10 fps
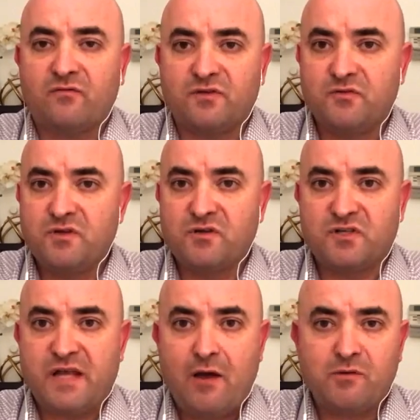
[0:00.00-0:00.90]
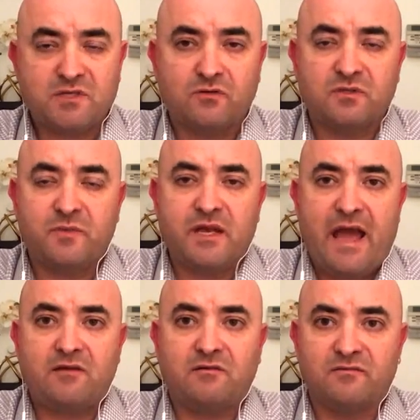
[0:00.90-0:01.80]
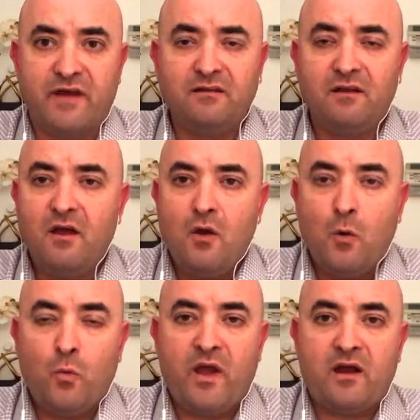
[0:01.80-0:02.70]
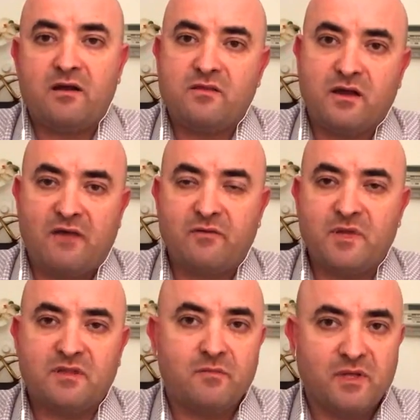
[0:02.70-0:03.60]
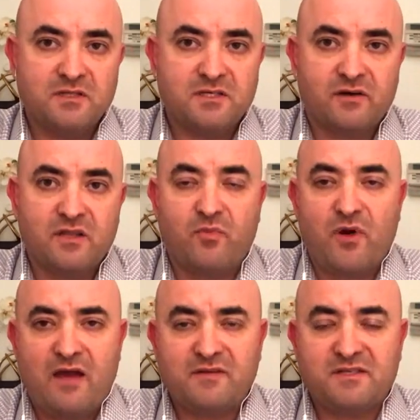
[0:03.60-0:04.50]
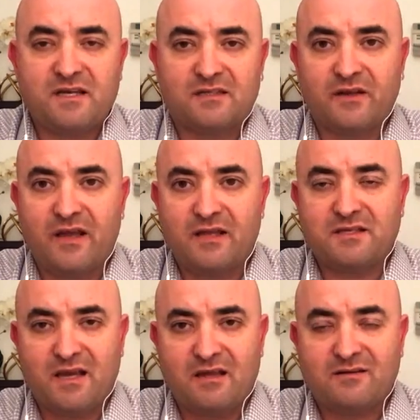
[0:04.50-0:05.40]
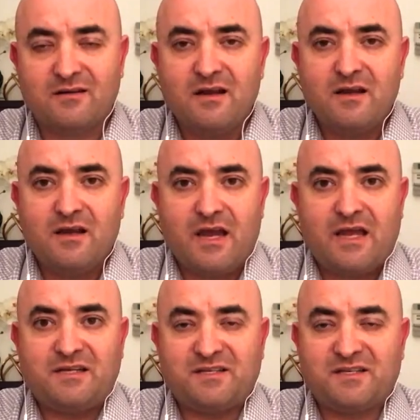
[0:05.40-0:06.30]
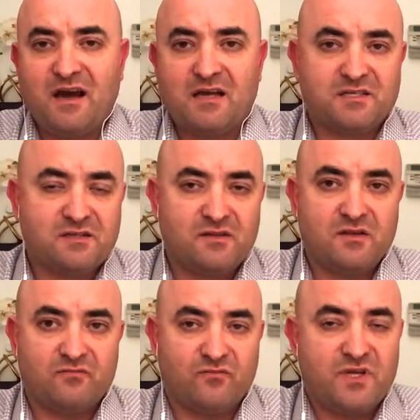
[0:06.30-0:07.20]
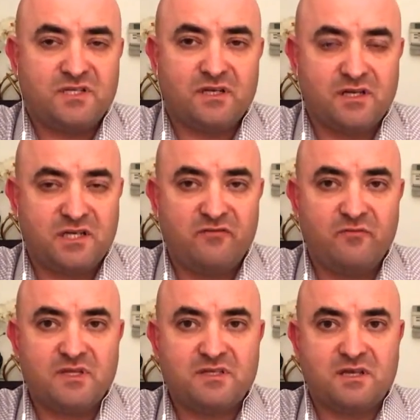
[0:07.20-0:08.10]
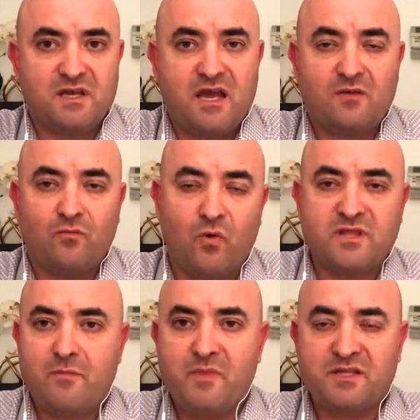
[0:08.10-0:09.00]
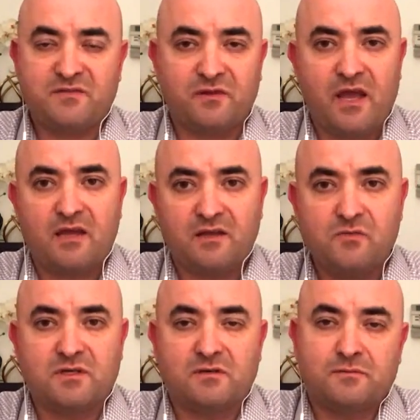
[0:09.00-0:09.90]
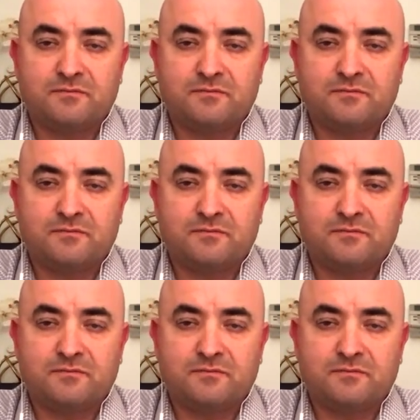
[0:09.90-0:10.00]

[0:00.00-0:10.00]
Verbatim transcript: two years now. It's going to be an annual event where the government, the military, and the private sector get together and discuss their recent achievements and what that means for the end user.